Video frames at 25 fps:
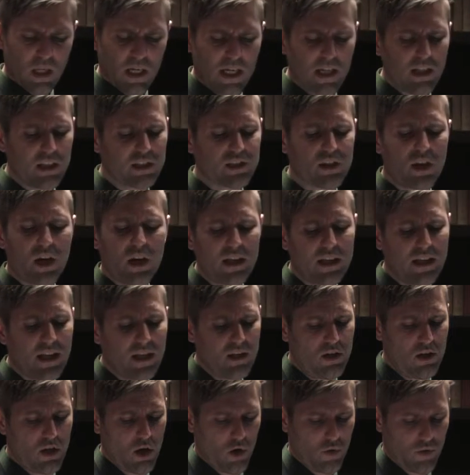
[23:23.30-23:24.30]
He does not
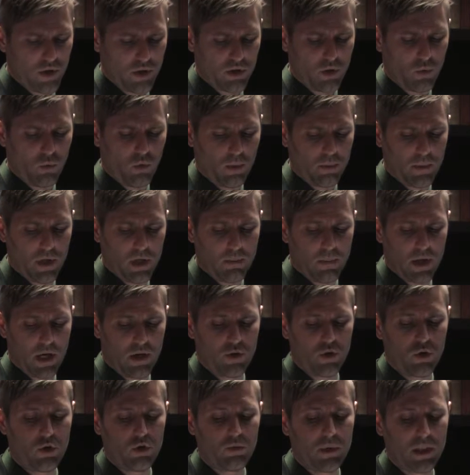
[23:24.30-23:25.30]
yet know that the woman
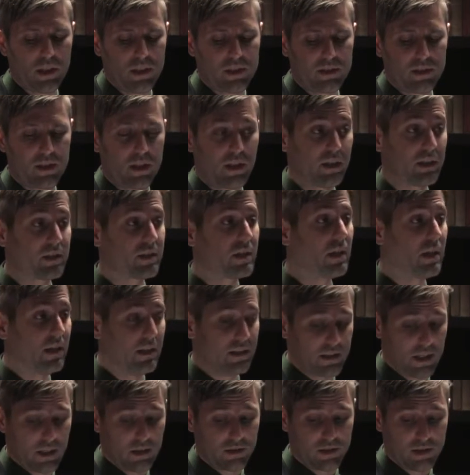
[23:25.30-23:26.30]
about whom he sings
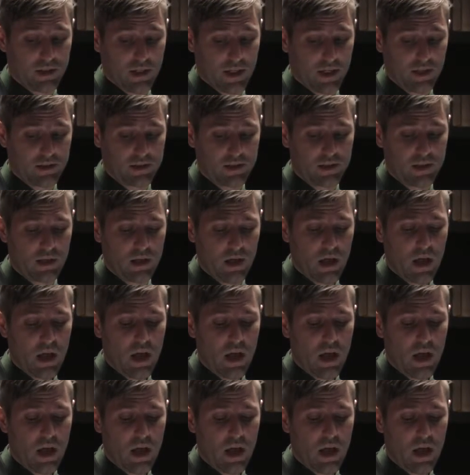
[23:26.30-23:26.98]
is Alceste,